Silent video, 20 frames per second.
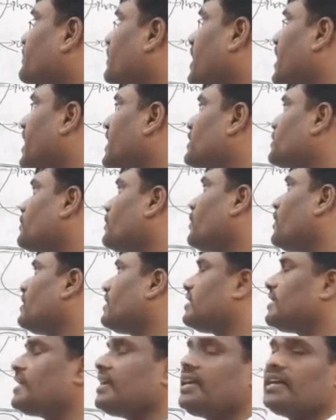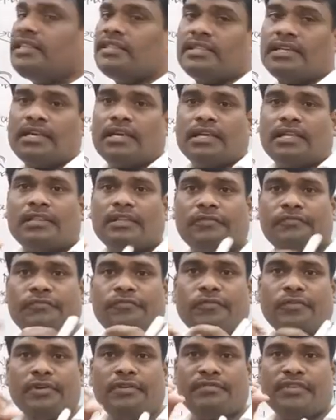well as what teeth, the
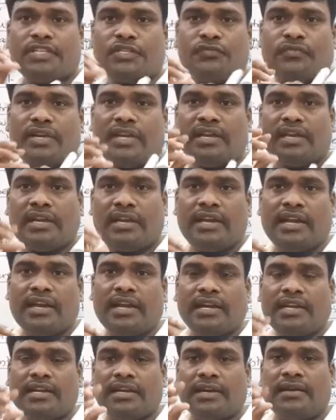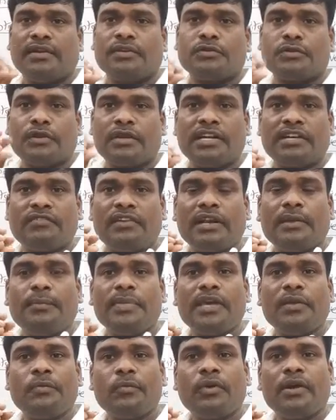food which we eat, so it will
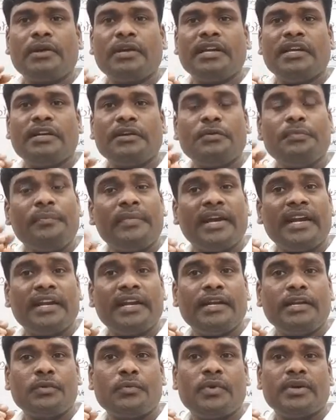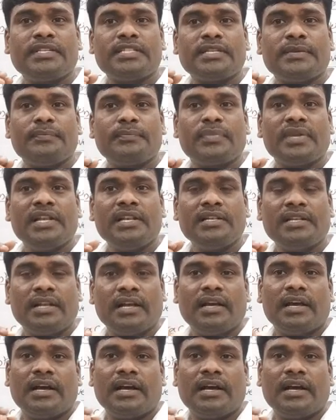be what made into a simple